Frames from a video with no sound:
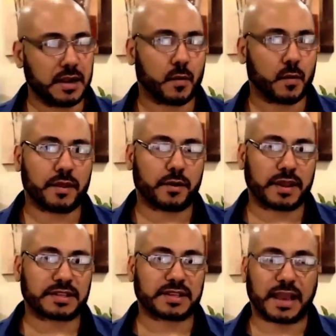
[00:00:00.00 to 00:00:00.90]
whether
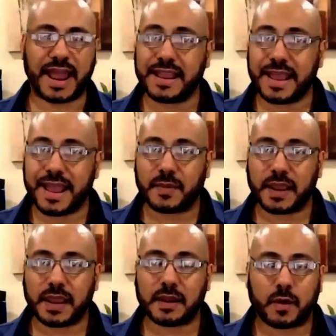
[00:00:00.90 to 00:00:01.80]
it's a like
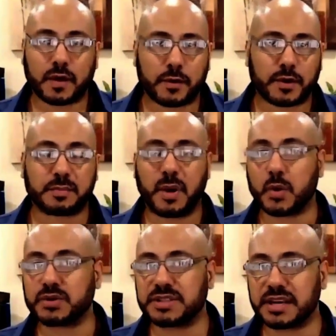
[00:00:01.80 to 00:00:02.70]
campaign, whether it's
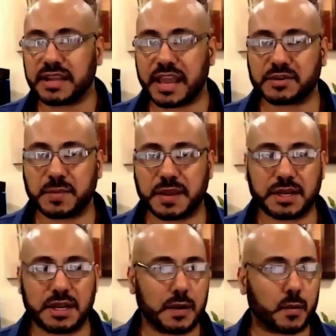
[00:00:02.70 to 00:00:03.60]
post engagement,
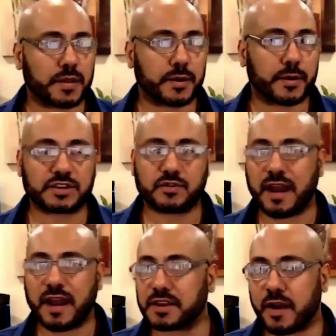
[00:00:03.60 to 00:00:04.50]
whether it's
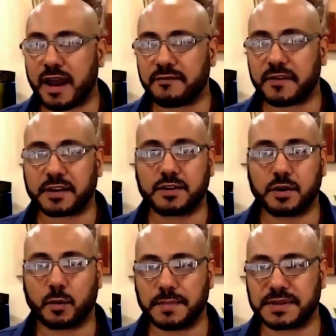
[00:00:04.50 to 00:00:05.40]
driving traffic to
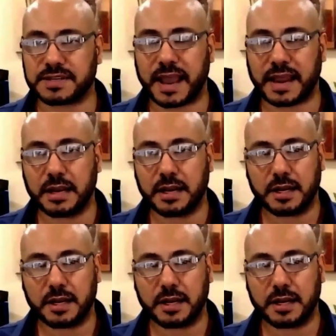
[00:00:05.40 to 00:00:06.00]
your website.